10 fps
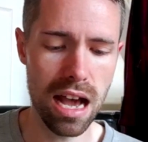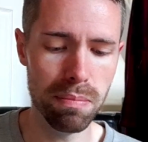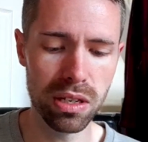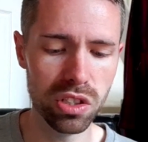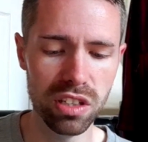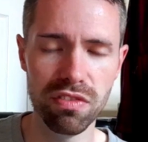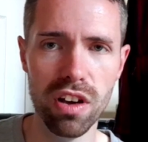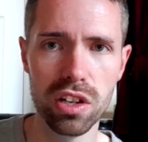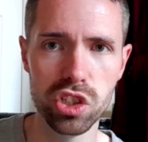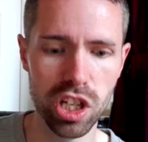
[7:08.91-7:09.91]
because it's
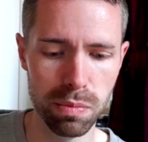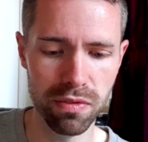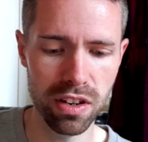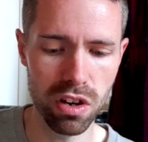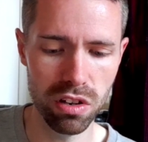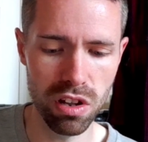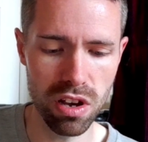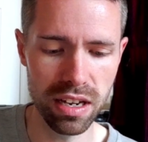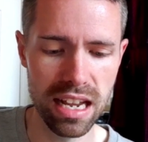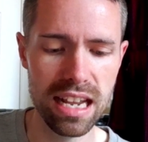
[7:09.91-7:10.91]
far cheaper than
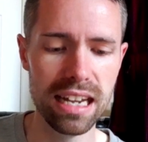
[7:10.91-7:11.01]
online.